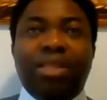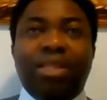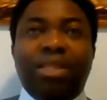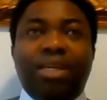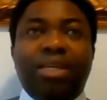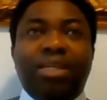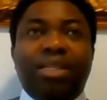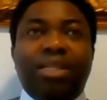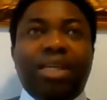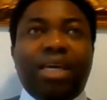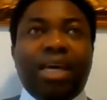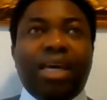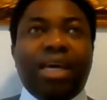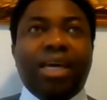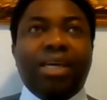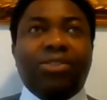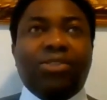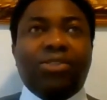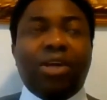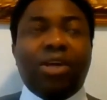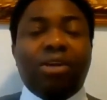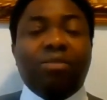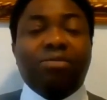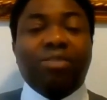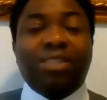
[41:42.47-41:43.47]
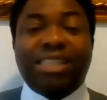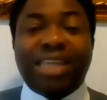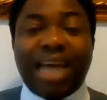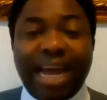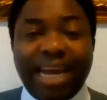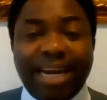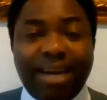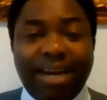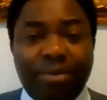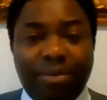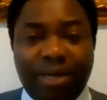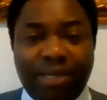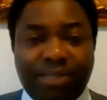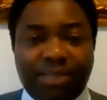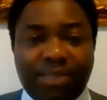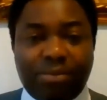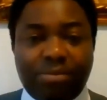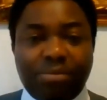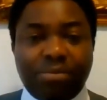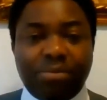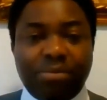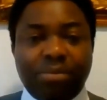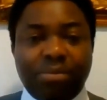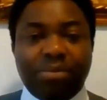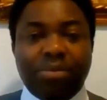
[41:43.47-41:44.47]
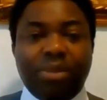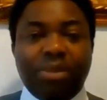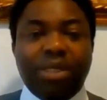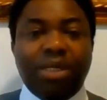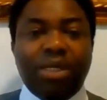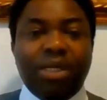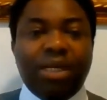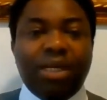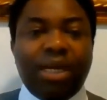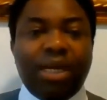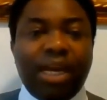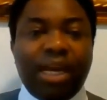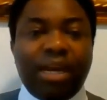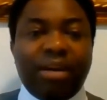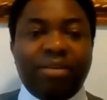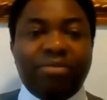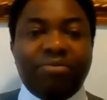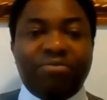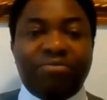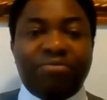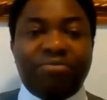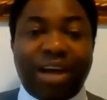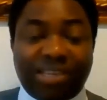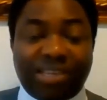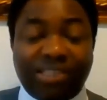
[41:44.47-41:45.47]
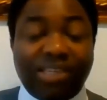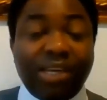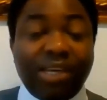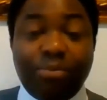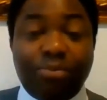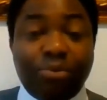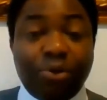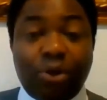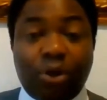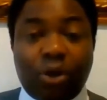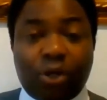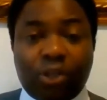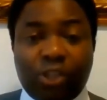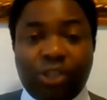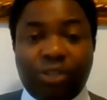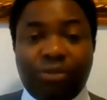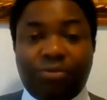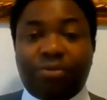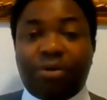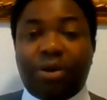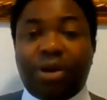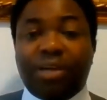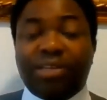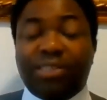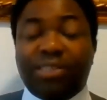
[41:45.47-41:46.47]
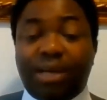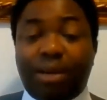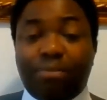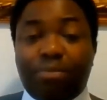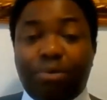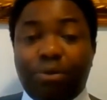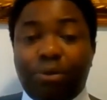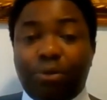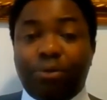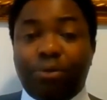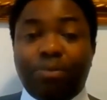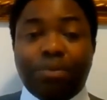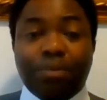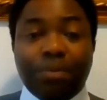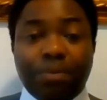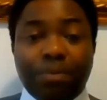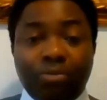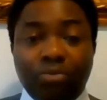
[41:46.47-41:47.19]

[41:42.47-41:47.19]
the sort of dynamism in vaccine production, for example,